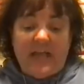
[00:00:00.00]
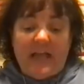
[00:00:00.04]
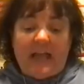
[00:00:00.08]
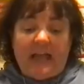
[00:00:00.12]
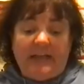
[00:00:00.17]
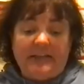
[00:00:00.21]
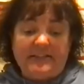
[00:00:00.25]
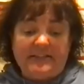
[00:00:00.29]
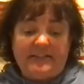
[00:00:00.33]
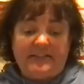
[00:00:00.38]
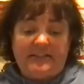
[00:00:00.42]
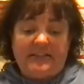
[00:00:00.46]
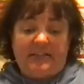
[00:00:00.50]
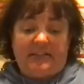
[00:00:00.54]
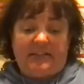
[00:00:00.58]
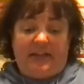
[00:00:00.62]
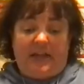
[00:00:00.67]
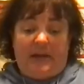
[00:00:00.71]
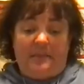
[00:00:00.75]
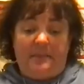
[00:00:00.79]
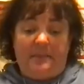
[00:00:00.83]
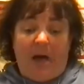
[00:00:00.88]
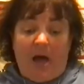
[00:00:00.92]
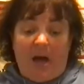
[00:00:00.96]
Instantly,
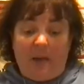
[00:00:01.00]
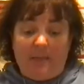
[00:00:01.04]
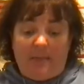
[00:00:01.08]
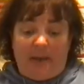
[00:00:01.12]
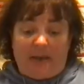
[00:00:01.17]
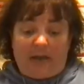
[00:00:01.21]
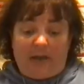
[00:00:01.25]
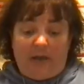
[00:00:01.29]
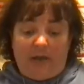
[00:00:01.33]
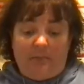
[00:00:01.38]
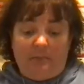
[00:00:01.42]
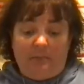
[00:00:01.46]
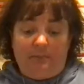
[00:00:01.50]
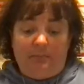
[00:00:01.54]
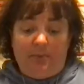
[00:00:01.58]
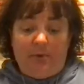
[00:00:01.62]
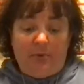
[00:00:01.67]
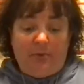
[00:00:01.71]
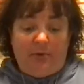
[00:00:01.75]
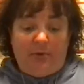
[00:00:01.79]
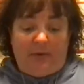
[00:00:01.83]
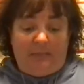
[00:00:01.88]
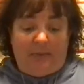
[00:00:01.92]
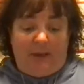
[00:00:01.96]
I popped back up,
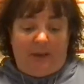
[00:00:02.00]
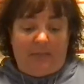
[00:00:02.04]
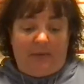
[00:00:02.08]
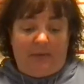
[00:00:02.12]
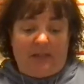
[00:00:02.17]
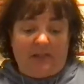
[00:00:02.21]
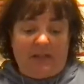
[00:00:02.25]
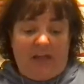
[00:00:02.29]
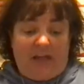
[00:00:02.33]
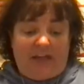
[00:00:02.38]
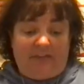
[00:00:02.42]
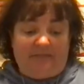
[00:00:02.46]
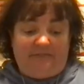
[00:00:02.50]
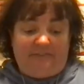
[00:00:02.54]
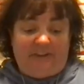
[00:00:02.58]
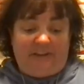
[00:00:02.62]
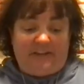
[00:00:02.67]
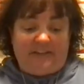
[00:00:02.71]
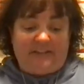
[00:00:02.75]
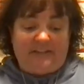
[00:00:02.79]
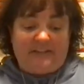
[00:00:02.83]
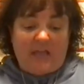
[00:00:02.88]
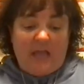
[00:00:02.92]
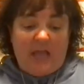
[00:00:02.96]
buoyed by my life
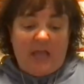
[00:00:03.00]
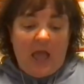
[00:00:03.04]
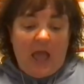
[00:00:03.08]
vest.